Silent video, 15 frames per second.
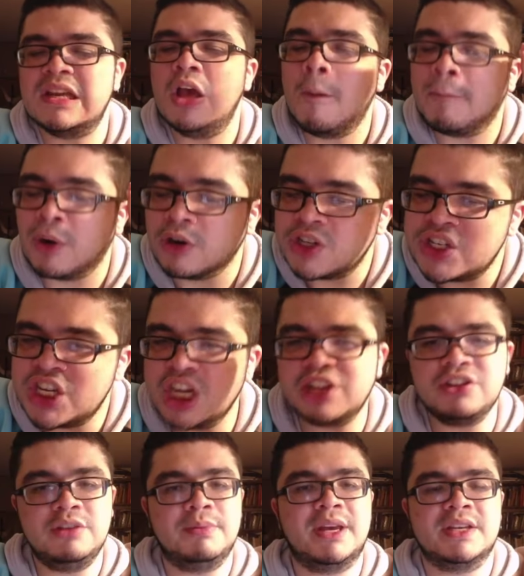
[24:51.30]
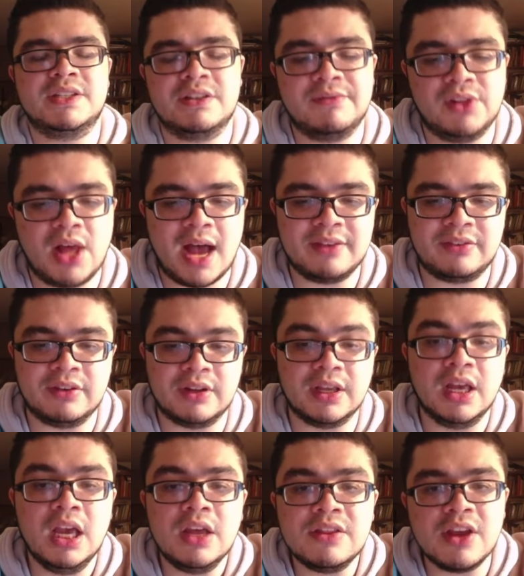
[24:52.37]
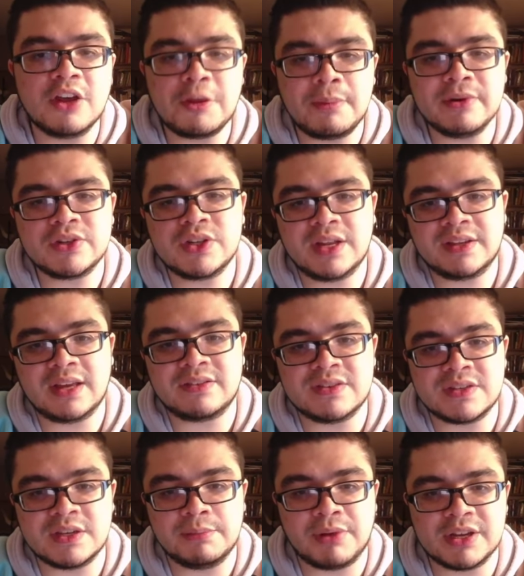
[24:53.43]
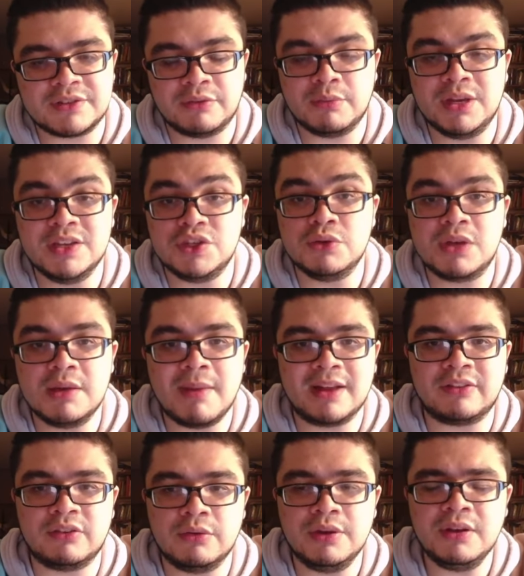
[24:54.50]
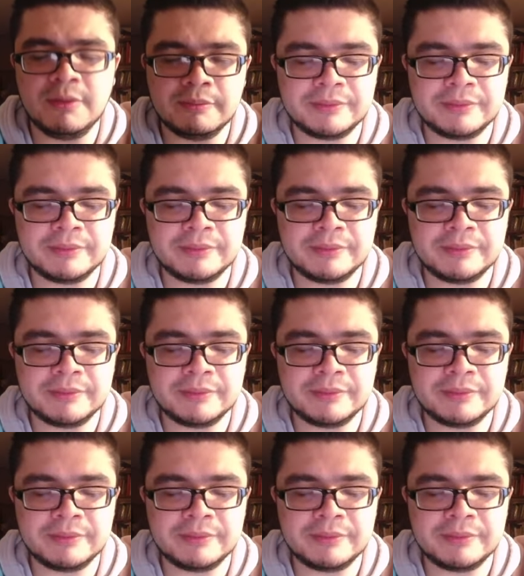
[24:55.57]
particularly because of the velocity. The other person that gets a C+ for me is Yuki Matsui,